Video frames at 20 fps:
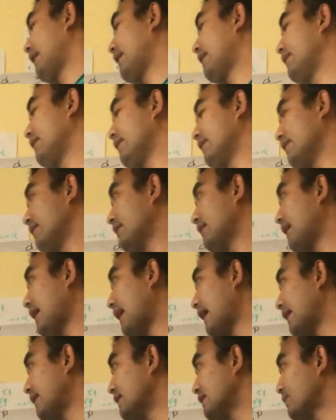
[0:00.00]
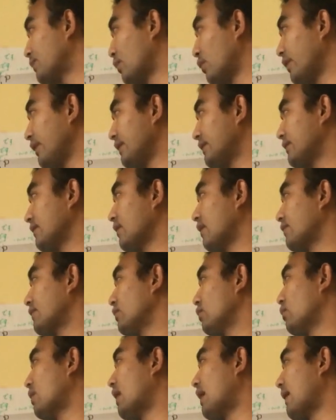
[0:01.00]
and at this point
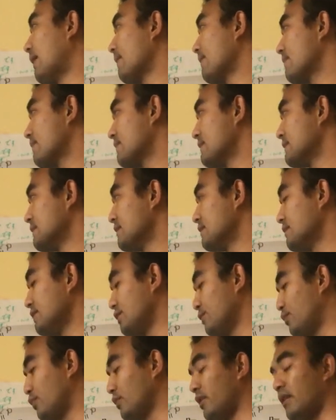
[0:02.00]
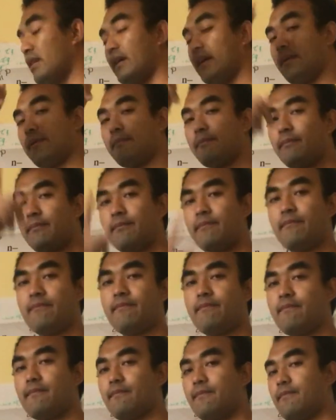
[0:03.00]
of the wa, you put a line
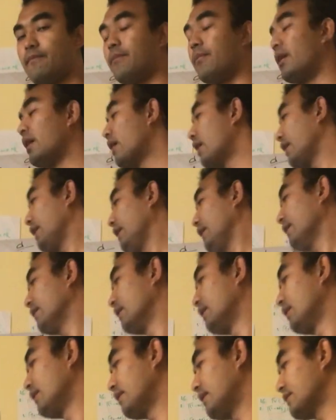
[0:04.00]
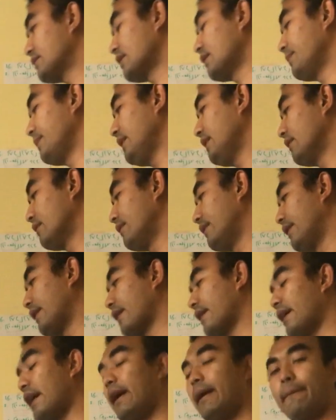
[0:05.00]
behind. That's going to be
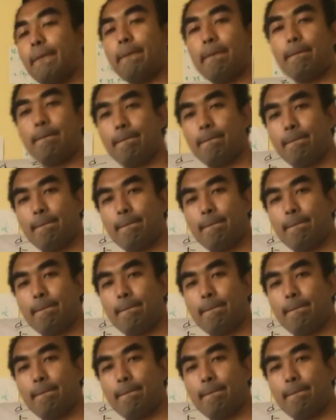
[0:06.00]
re.